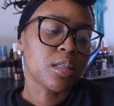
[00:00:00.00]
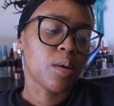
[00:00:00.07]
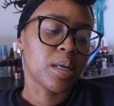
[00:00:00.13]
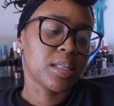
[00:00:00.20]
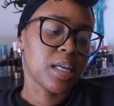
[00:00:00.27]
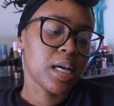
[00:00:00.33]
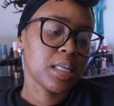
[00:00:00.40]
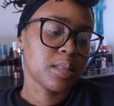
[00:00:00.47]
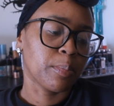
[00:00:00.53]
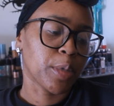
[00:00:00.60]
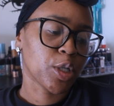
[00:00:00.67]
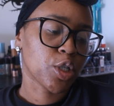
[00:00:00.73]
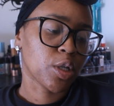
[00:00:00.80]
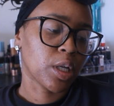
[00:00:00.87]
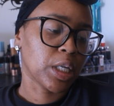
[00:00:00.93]
so it does
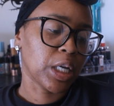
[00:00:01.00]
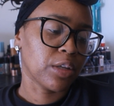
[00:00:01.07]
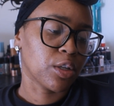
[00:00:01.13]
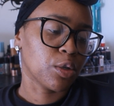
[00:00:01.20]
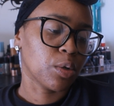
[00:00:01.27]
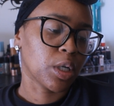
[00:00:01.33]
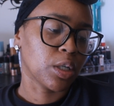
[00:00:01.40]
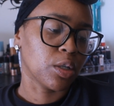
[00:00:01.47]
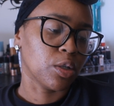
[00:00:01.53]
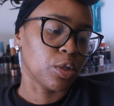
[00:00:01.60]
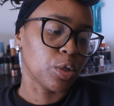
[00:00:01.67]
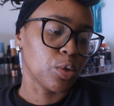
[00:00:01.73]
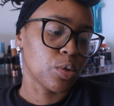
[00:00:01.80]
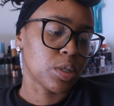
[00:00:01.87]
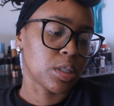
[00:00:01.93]
mention on here that you can
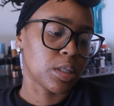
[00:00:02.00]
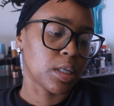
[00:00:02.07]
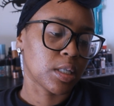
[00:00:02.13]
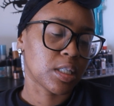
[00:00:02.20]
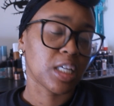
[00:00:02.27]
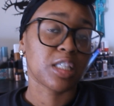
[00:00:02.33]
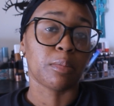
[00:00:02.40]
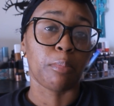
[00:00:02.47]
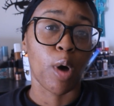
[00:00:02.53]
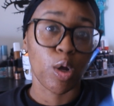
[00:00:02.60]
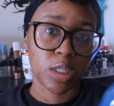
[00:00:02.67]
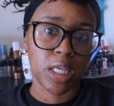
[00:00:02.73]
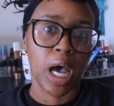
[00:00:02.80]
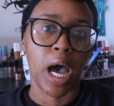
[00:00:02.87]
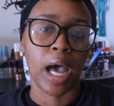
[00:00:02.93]
use this it's
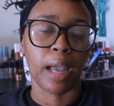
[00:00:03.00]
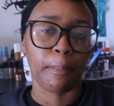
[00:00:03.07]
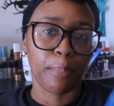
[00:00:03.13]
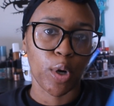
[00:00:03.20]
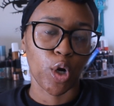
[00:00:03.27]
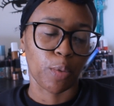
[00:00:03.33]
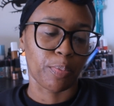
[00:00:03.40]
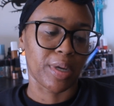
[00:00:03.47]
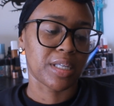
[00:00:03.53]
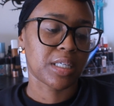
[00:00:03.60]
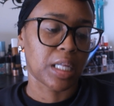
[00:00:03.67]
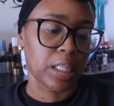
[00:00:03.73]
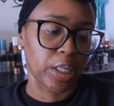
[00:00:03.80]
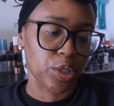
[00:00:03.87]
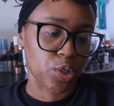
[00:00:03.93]

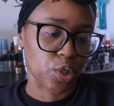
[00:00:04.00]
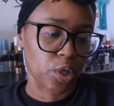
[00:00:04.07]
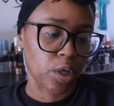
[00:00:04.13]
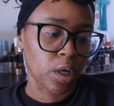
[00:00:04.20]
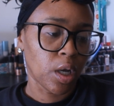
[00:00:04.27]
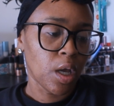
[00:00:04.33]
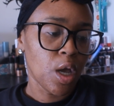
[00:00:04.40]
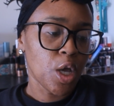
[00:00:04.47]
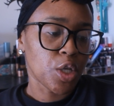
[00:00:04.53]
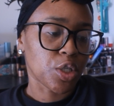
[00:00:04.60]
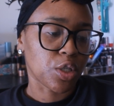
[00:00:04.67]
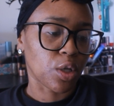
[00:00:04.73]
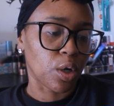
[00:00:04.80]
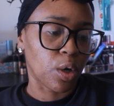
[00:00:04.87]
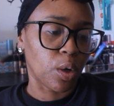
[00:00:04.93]
multi-purpose cleanser
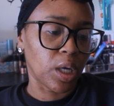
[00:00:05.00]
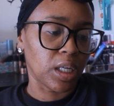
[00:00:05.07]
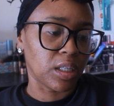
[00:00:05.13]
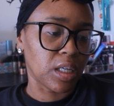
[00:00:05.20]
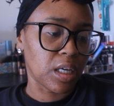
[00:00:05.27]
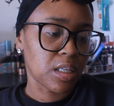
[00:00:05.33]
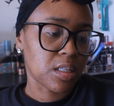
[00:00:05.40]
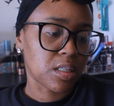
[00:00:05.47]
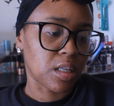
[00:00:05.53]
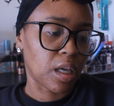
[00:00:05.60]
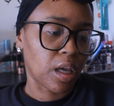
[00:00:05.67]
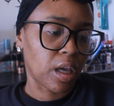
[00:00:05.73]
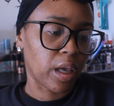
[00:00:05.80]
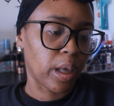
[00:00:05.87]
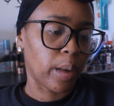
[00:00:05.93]
so it does
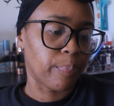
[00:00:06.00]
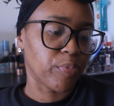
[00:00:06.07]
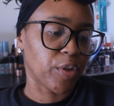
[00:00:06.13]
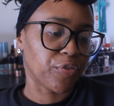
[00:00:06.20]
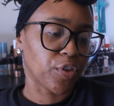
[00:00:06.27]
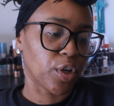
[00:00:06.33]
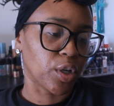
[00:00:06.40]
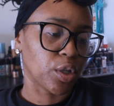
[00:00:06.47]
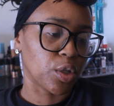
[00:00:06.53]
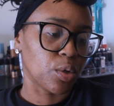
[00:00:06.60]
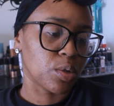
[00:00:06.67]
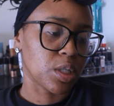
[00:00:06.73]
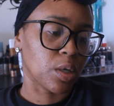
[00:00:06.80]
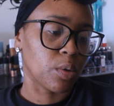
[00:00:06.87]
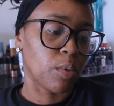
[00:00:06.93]
say if you're going to
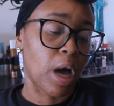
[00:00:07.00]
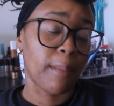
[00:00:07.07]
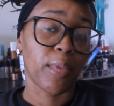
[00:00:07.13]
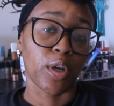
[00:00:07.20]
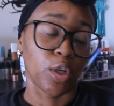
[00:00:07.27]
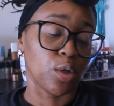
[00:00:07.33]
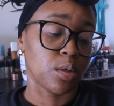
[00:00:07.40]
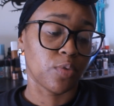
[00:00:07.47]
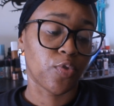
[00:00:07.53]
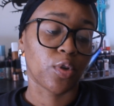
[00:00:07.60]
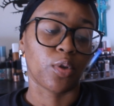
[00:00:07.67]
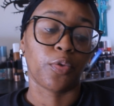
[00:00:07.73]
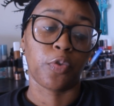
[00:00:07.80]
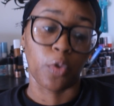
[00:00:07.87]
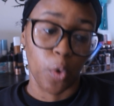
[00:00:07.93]
use it i'm going to use it for
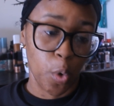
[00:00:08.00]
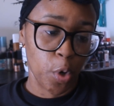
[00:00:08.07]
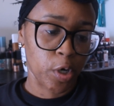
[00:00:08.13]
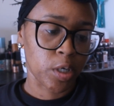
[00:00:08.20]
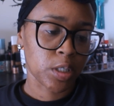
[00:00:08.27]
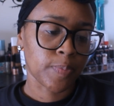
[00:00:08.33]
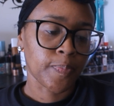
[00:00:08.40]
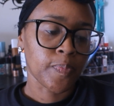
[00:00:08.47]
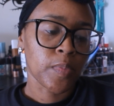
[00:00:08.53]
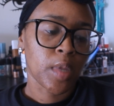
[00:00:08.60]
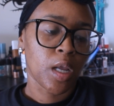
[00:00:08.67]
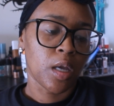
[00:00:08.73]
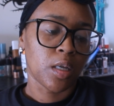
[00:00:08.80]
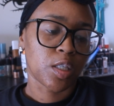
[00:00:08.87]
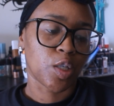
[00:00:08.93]
the floors
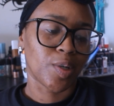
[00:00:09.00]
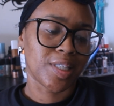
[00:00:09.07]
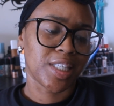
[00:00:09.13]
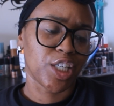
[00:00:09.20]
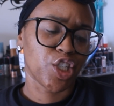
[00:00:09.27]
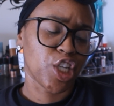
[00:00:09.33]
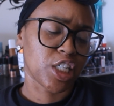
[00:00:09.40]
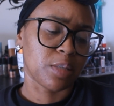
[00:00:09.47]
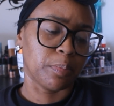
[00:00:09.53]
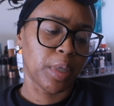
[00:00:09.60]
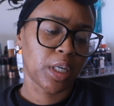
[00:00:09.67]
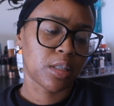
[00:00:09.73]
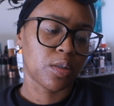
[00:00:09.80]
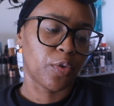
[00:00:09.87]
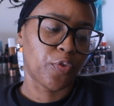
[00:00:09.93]
so it says just
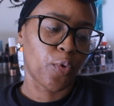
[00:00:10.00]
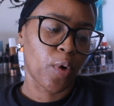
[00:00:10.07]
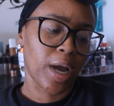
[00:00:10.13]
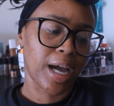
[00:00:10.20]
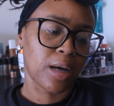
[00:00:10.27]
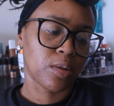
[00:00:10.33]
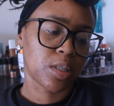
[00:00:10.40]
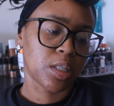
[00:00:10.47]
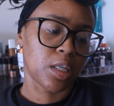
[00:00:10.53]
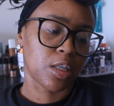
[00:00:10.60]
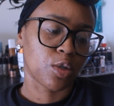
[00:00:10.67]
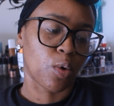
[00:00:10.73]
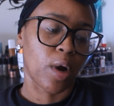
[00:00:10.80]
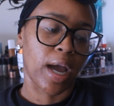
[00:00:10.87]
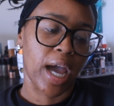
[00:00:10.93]
mix four
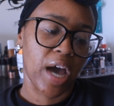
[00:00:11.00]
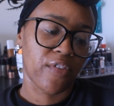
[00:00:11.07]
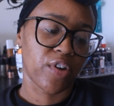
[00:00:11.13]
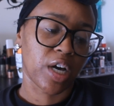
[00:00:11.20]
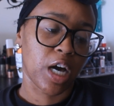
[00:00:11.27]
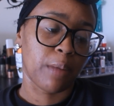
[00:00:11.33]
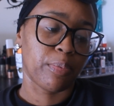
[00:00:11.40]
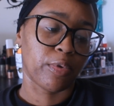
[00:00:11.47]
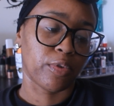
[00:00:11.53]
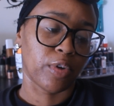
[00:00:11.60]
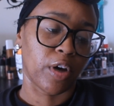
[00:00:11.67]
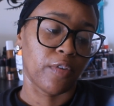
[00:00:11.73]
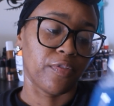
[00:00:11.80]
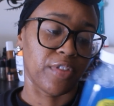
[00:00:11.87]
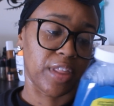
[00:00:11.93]
ounces or half a cup
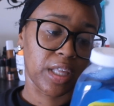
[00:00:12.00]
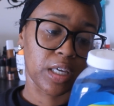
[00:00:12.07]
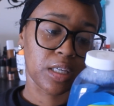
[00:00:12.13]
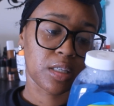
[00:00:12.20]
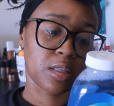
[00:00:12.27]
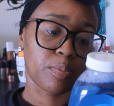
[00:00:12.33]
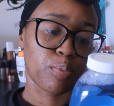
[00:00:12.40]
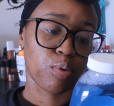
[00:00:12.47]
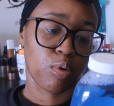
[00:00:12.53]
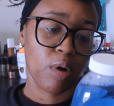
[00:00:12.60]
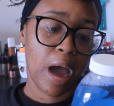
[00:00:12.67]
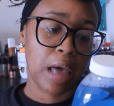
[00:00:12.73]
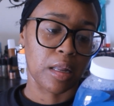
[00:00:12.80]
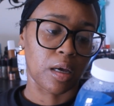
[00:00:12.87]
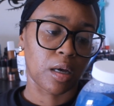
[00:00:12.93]
of this
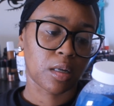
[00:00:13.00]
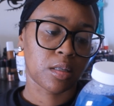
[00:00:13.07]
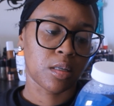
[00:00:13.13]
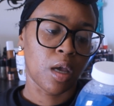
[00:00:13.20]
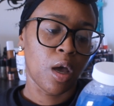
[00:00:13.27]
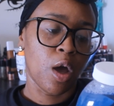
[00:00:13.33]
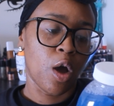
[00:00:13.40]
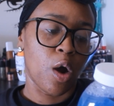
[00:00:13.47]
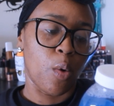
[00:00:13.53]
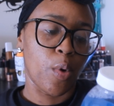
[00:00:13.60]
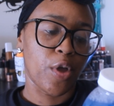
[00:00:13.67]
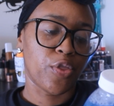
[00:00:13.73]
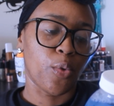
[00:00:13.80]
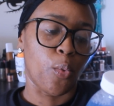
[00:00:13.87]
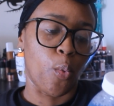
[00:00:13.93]
product
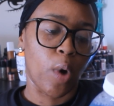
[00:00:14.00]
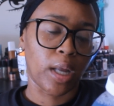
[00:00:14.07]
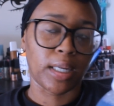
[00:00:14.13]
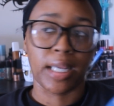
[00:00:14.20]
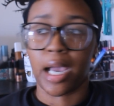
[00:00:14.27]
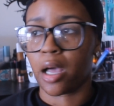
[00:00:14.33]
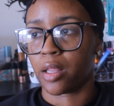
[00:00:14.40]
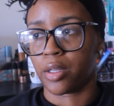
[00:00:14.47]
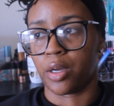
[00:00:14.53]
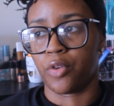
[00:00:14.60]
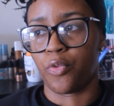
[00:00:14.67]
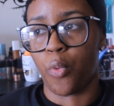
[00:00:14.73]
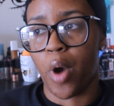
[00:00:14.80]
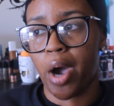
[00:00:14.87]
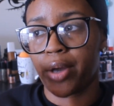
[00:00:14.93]
with one gallon
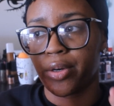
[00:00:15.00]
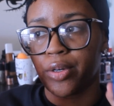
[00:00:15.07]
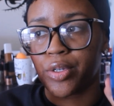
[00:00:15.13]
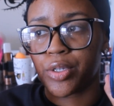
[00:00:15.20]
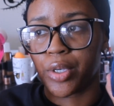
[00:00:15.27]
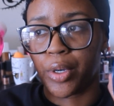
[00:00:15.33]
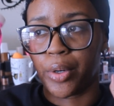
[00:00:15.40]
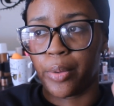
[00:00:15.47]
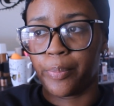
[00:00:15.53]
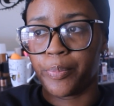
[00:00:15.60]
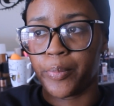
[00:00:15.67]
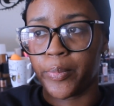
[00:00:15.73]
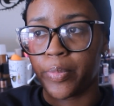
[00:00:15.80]
of water so